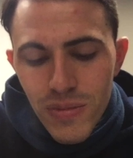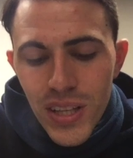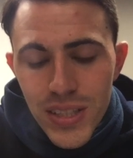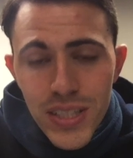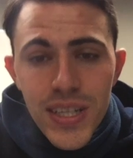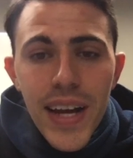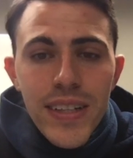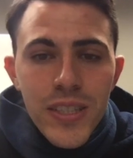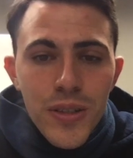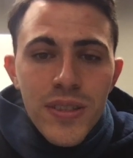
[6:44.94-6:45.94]
the
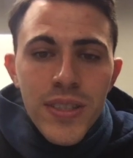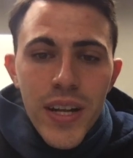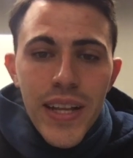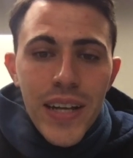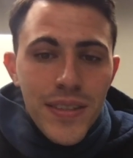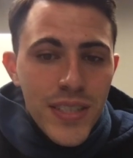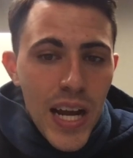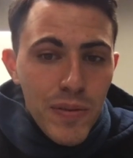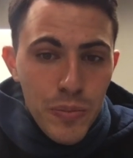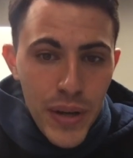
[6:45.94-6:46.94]
Giants should sell out to
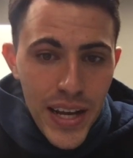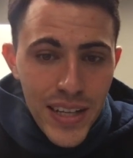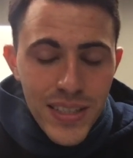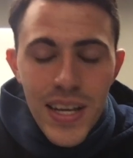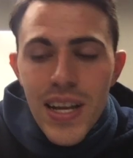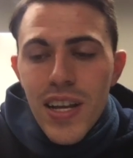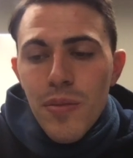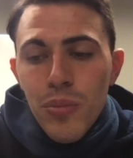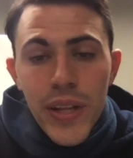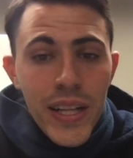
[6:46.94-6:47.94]
stop the pass
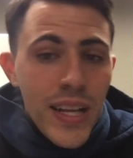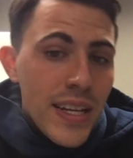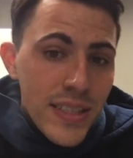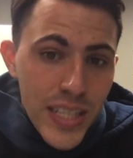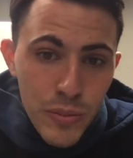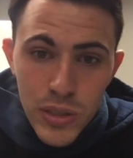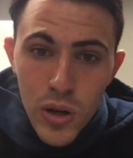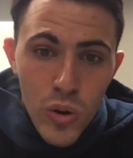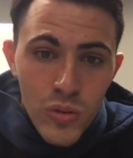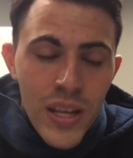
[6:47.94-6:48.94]
and play a lot of deep
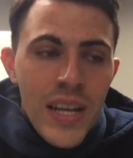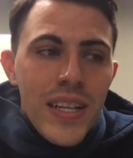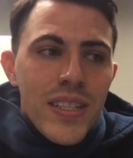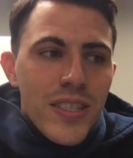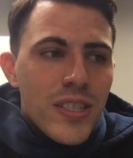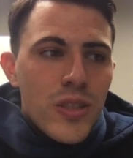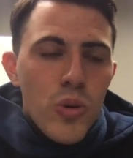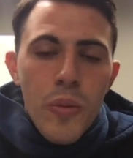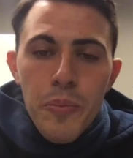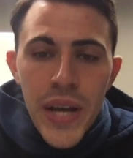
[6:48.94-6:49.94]
zone. Just
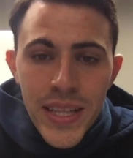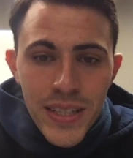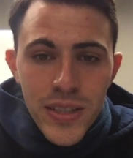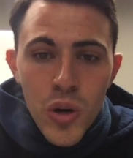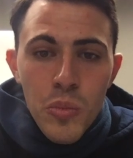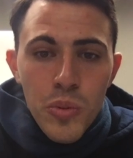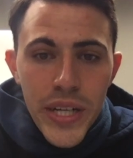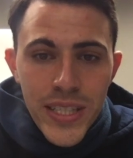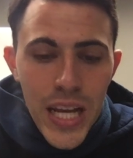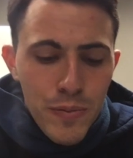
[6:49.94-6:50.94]
do a
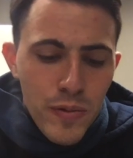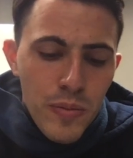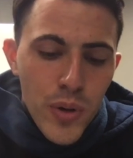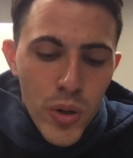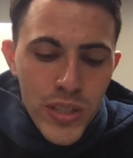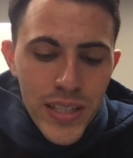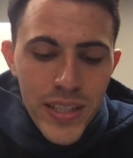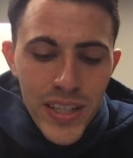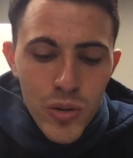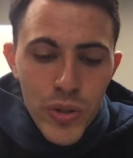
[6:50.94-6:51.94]
bend-and-don't-break type of approach. I
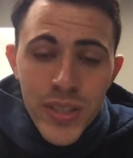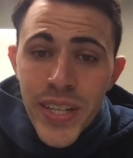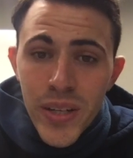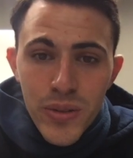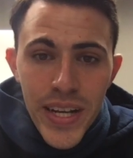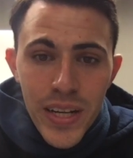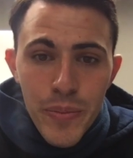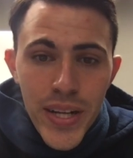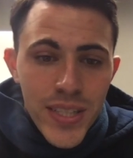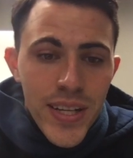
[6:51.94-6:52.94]
think Chris the Entertainer
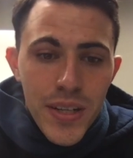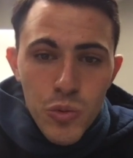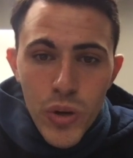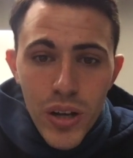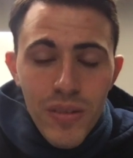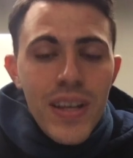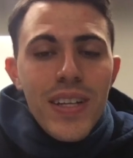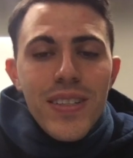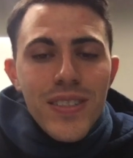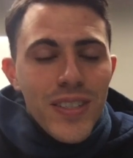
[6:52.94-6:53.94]
mentioned that as well.
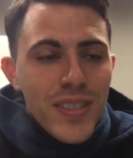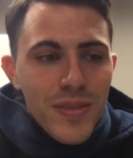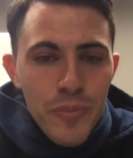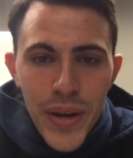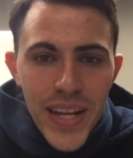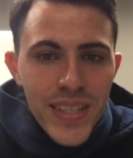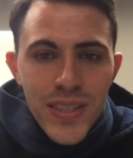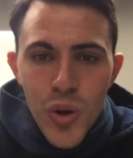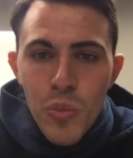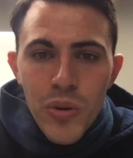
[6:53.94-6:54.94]
Just bend and
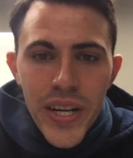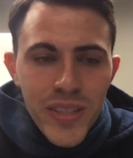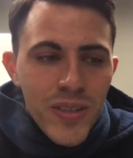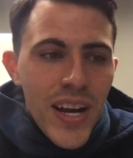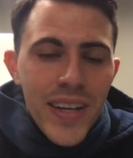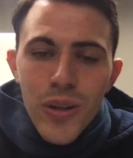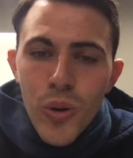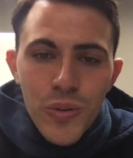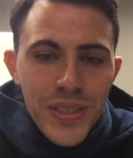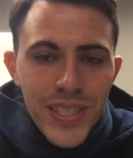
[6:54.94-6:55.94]
don't break. They're not going to
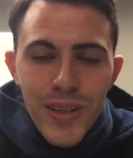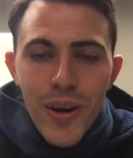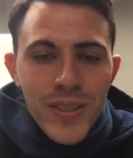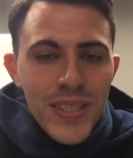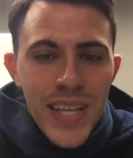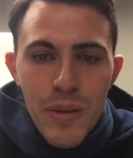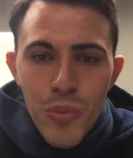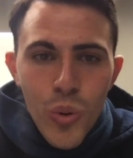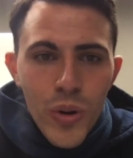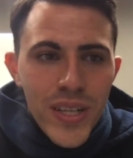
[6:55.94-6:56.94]
hold the Seahawks to 10
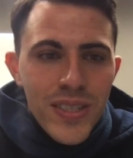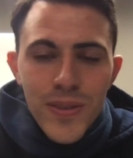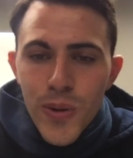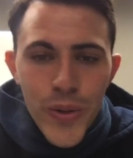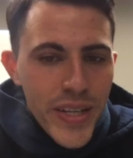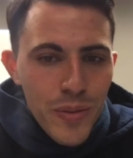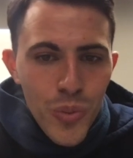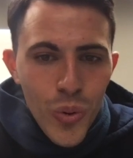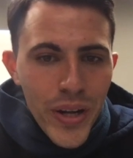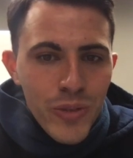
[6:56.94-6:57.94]
points, 13
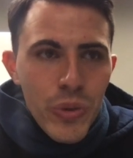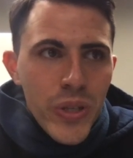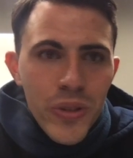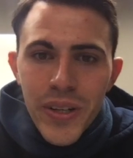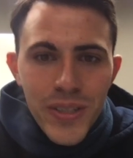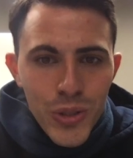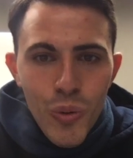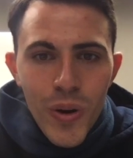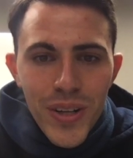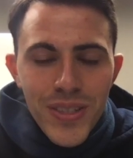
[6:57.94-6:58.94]
points. We know they're going to
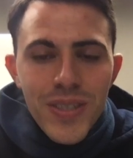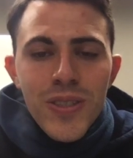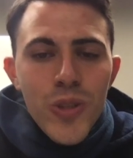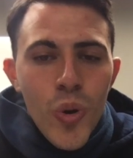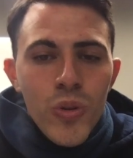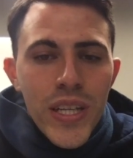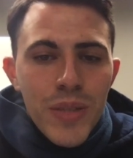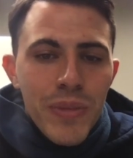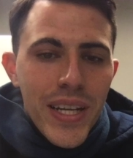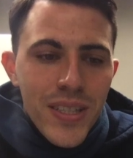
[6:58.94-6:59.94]
score on us. Just don't let
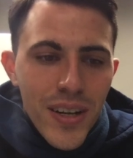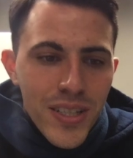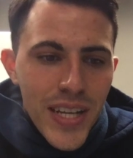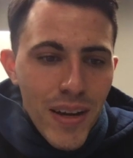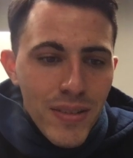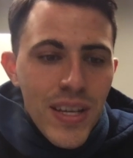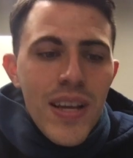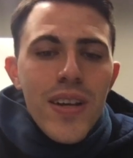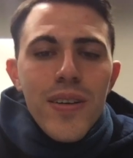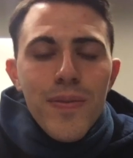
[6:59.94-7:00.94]
them get touchdowns.
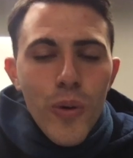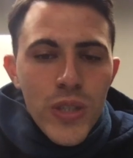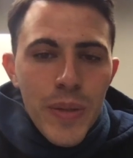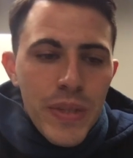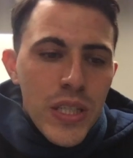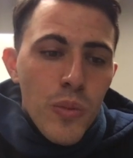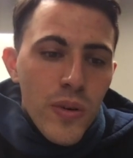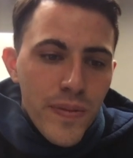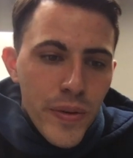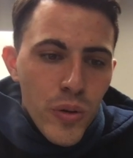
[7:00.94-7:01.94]
Force them into
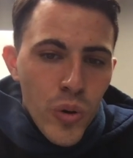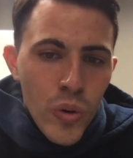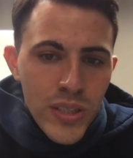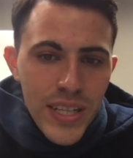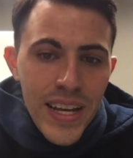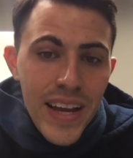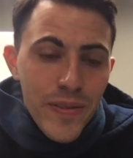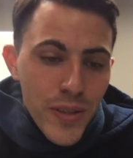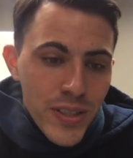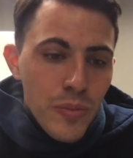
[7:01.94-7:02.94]
more field goals, as I
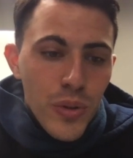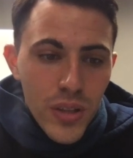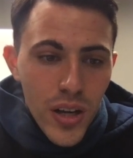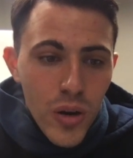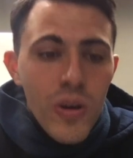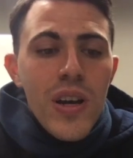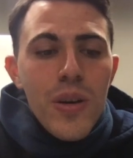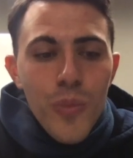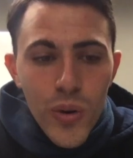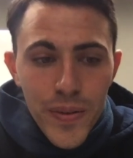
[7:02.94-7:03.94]
have listed below.
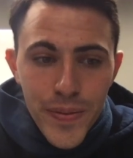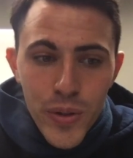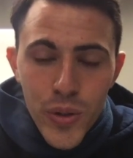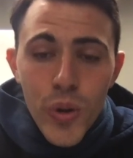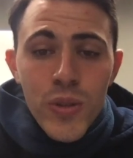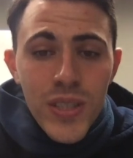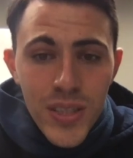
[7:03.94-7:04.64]
More field goals than